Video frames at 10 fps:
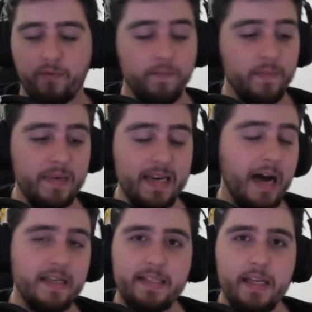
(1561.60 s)

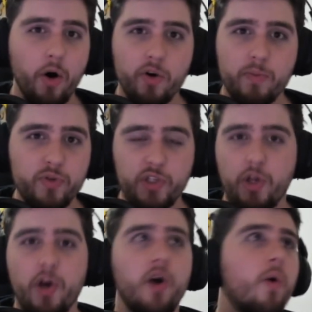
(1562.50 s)
nasty, horrible
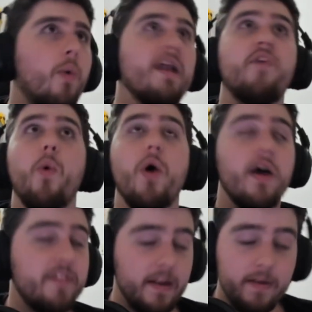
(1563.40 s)
slur or whatever
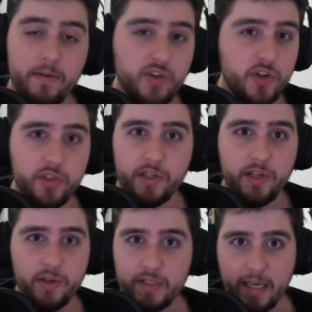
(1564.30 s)
word they're choosing to
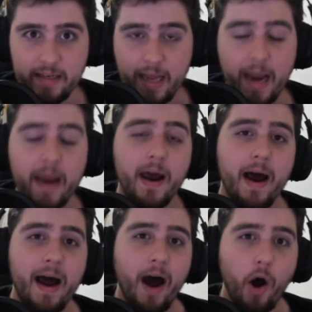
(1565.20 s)
use that day
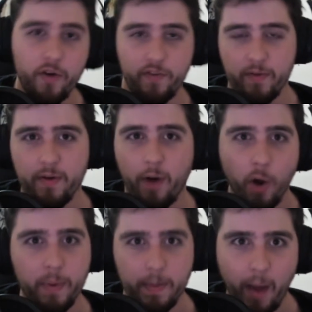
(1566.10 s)
over
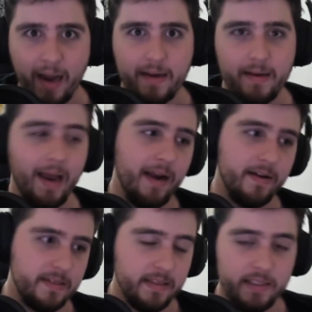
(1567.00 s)
open mic. And
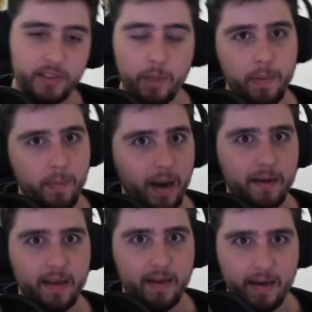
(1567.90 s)
since it's open mic,
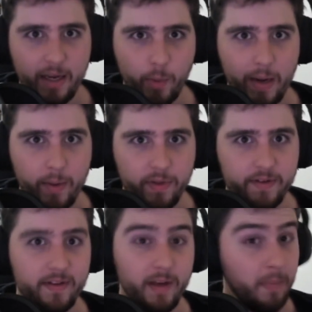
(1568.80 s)
they can get away with
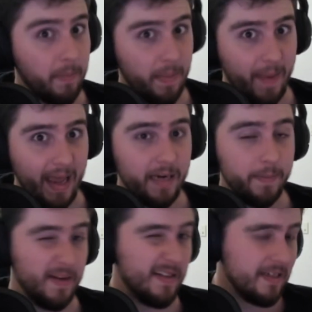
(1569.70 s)
it. They might be banned,
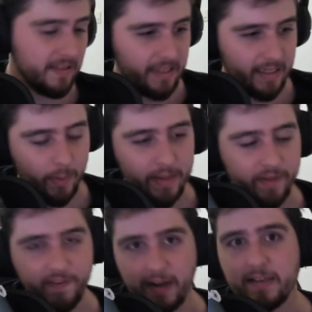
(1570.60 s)
but it doesn't take away the
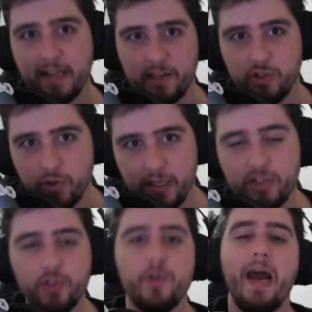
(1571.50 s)
fact they can do that
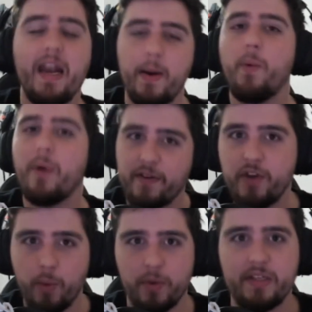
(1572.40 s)
too. Anyway, whatever
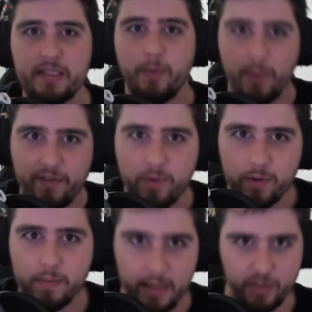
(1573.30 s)
you want to, whatever
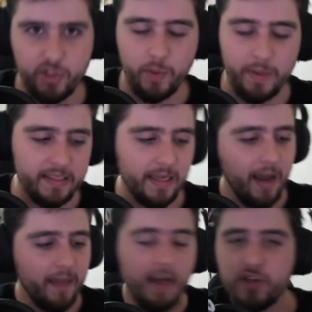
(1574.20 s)
the issue is,
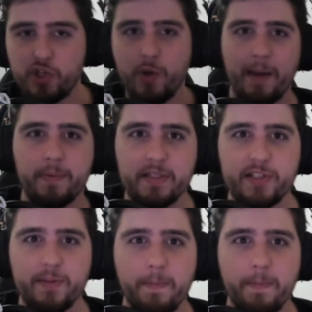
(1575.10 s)
that issue happens.